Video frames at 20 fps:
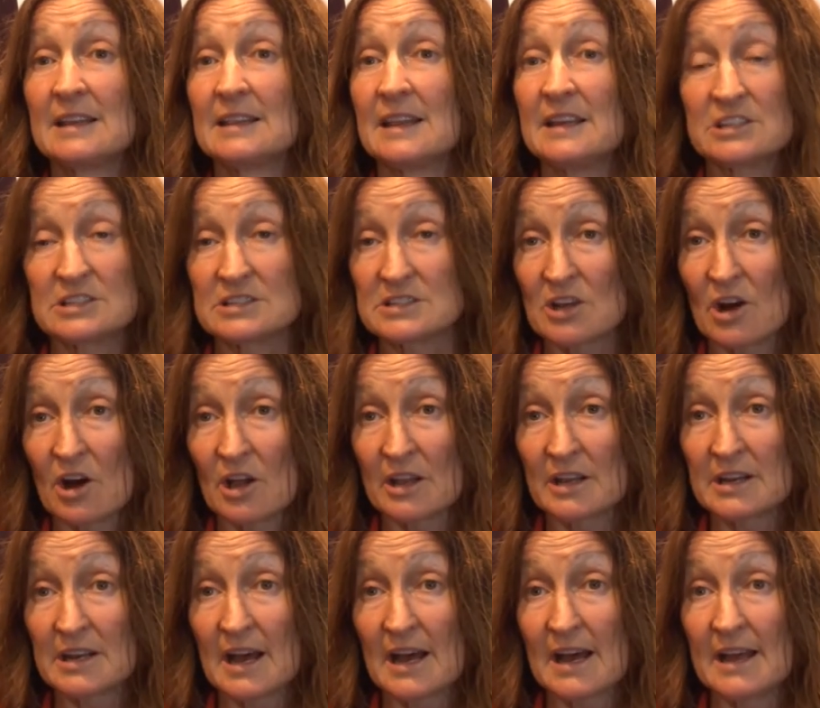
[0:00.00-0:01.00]
they're just
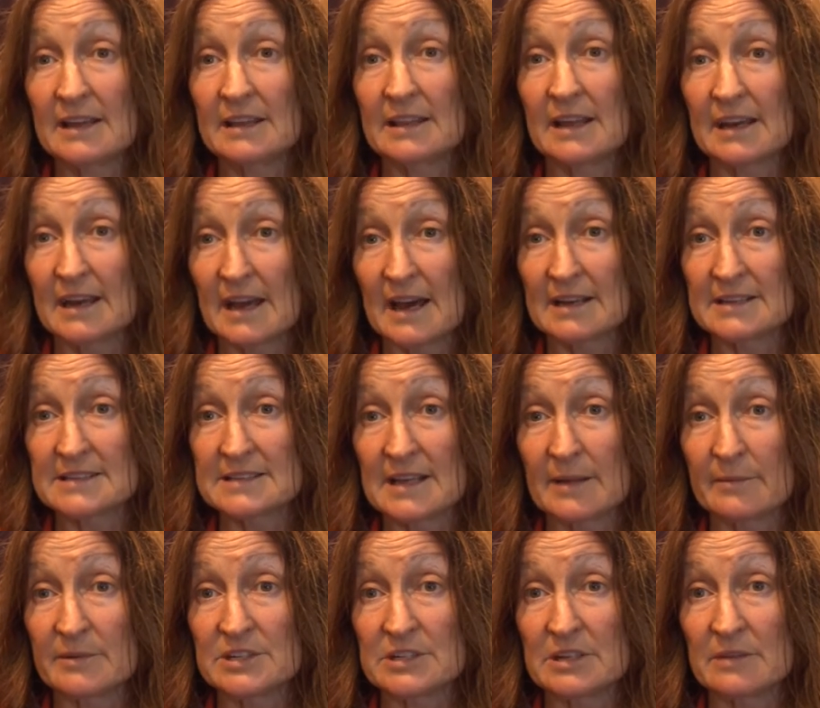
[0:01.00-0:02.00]
holidaying, they can't
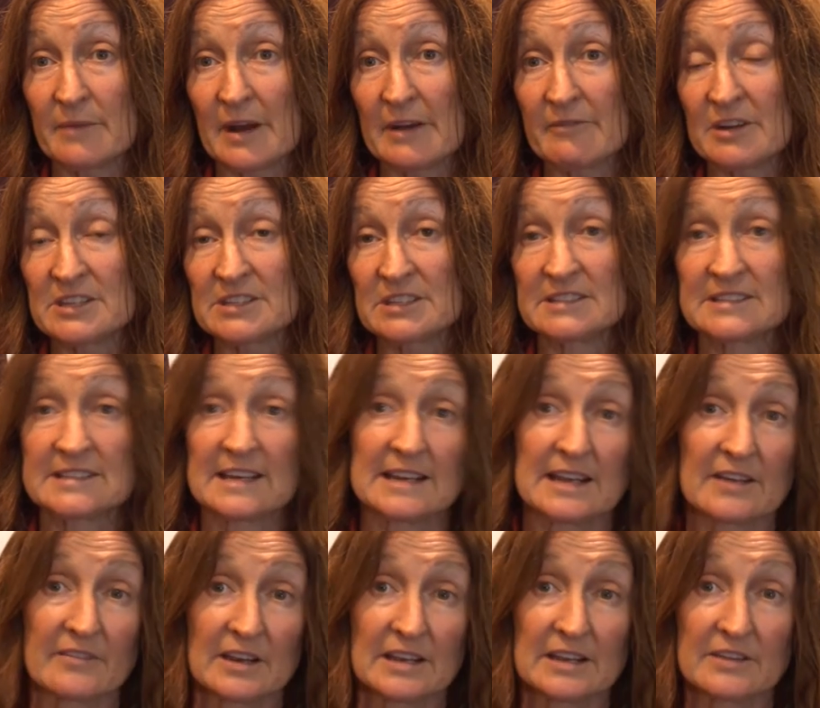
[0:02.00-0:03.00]
establish their main residence, they
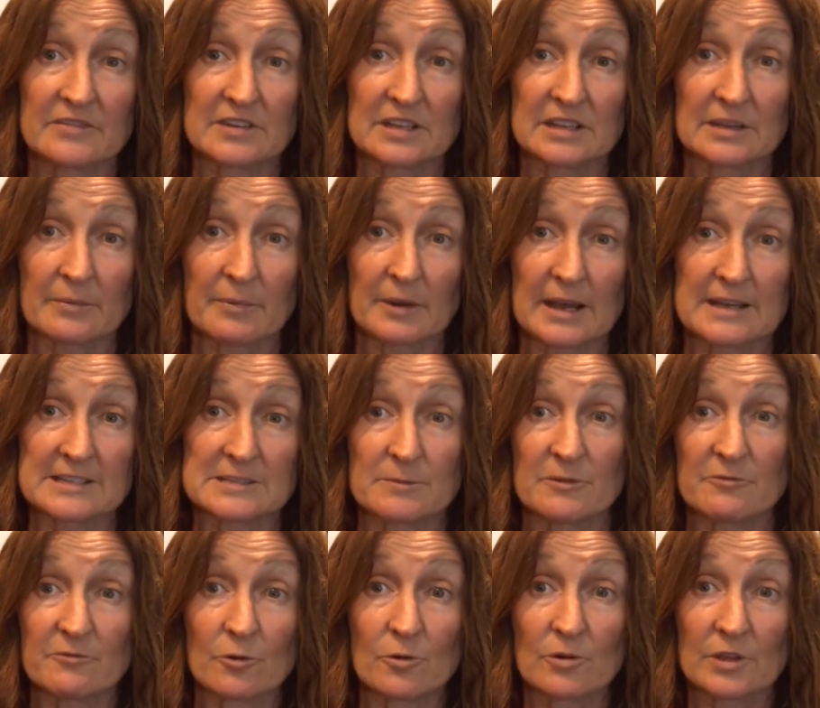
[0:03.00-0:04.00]
never lived in the place
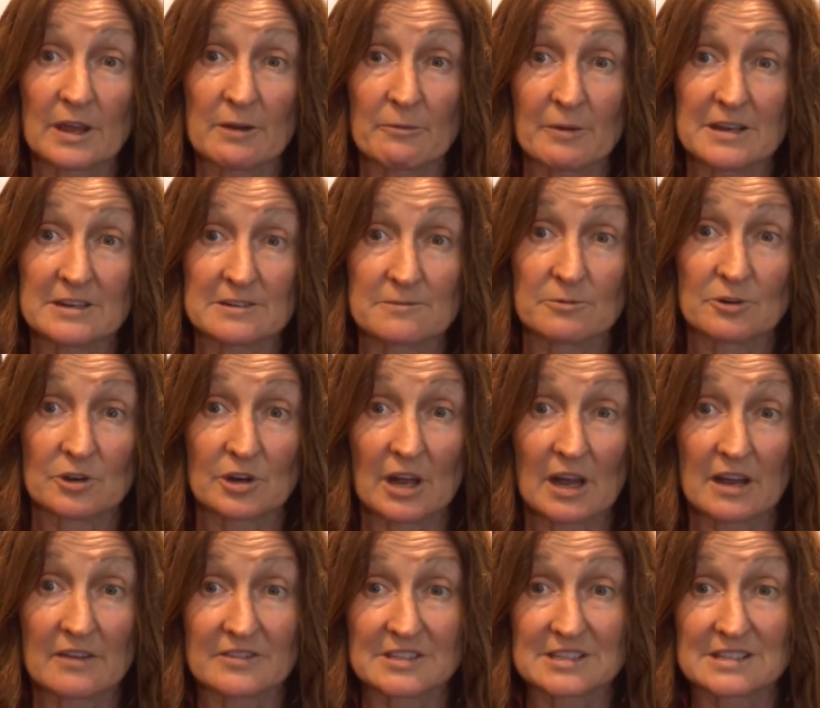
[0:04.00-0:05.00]
before they went to work
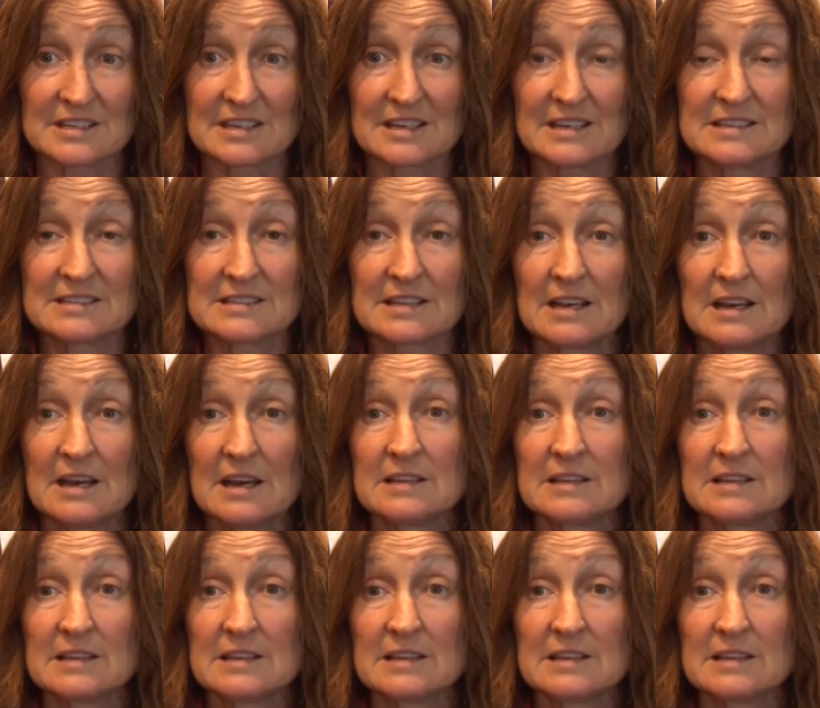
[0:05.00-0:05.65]
overseas.